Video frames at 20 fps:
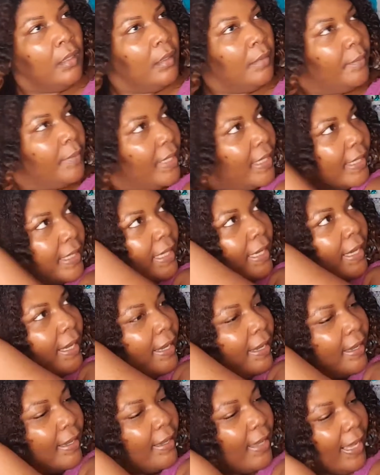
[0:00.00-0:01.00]
But
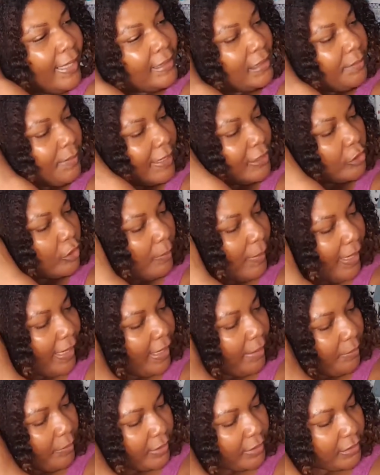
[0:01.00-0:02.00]
yeah, I just make sure my
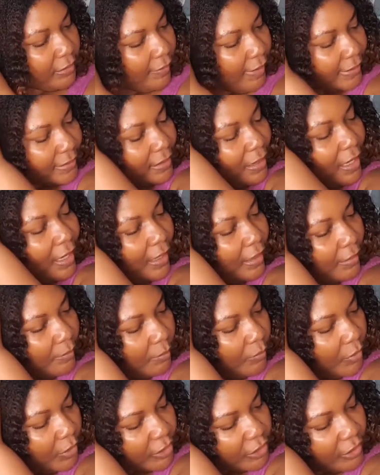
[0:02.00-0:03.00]
hair
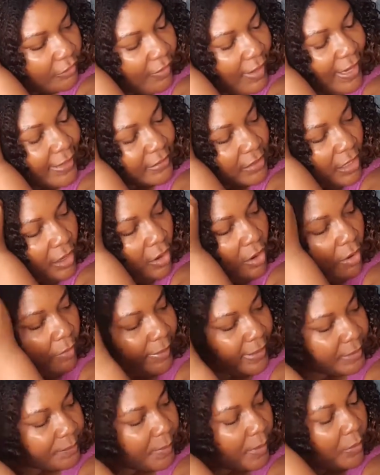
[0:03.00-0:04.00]
moisturized. I
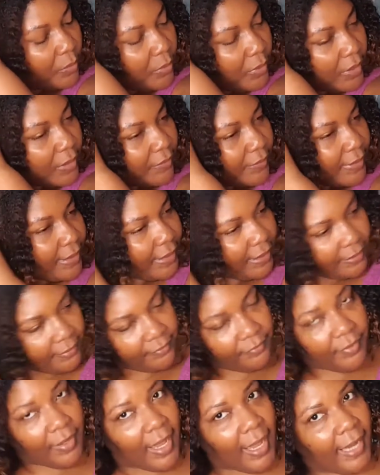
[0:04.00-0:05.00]
always put water in it
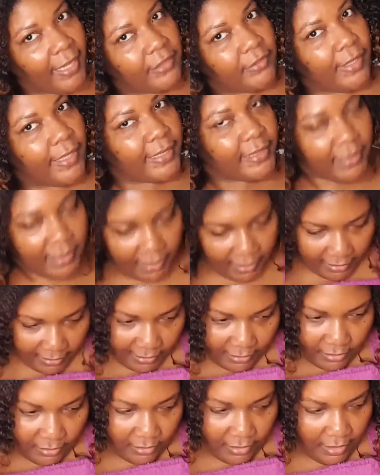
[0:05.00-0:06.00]
for hydration
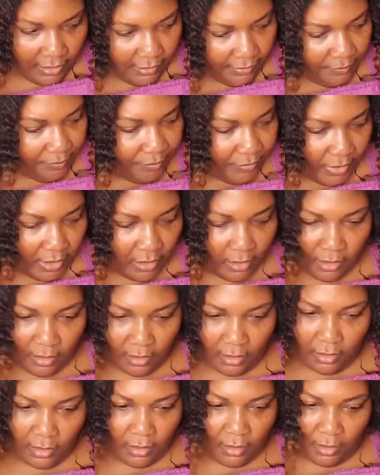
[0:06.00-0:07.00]
because
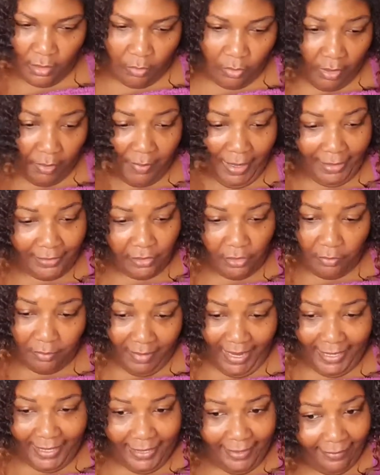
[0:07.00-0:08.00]
I know
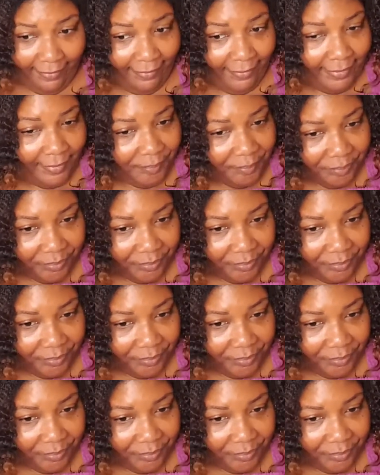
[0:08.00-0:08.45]
my hair